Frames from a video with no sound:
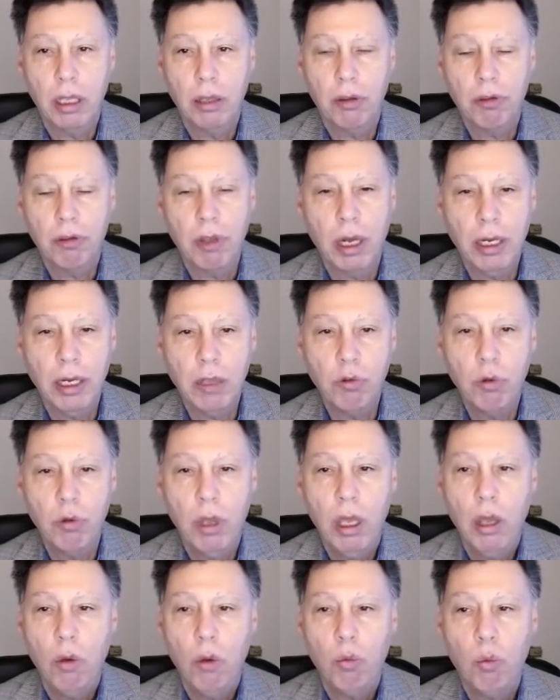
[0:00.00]
studies
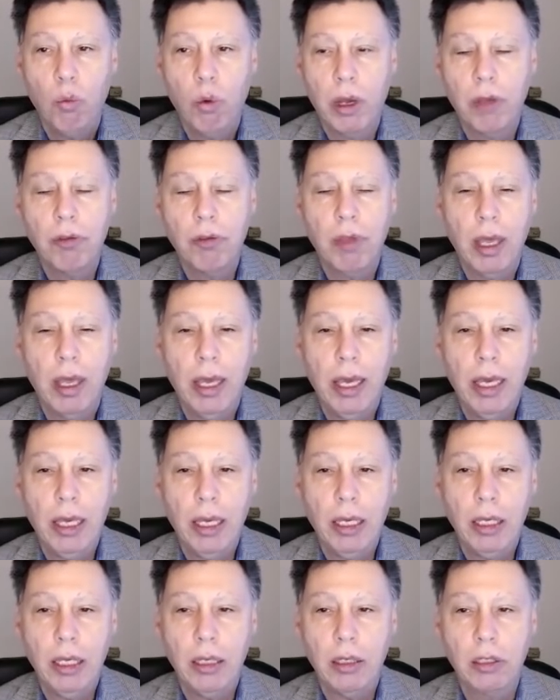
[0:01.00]
was
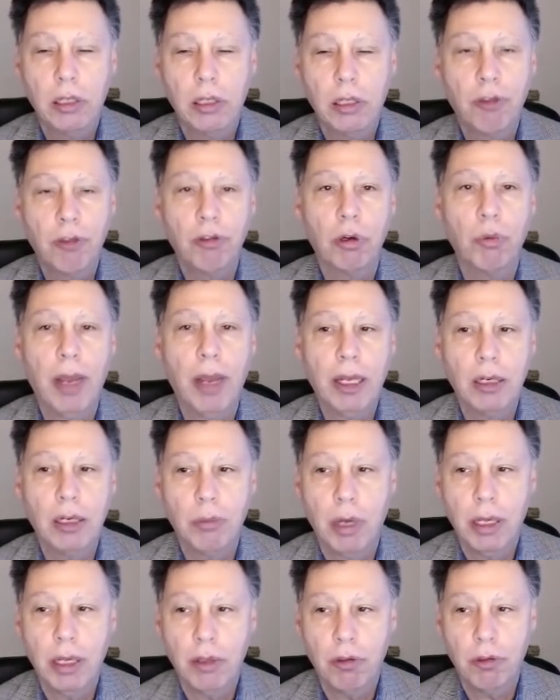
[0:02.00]
a cluster
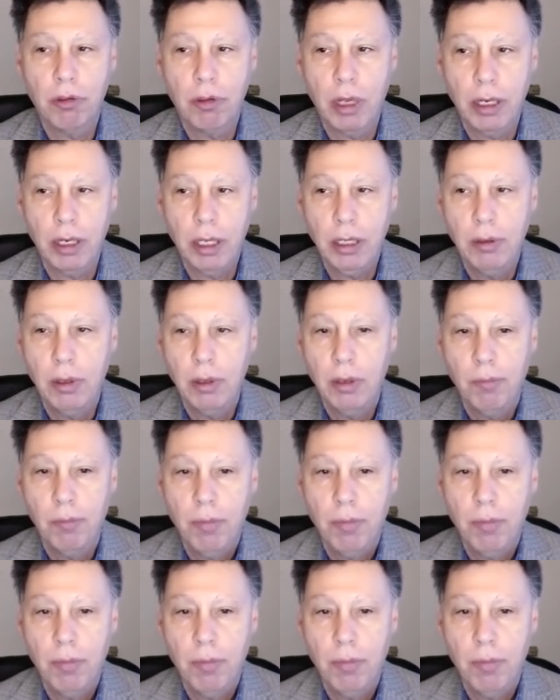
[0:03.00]
randomized study,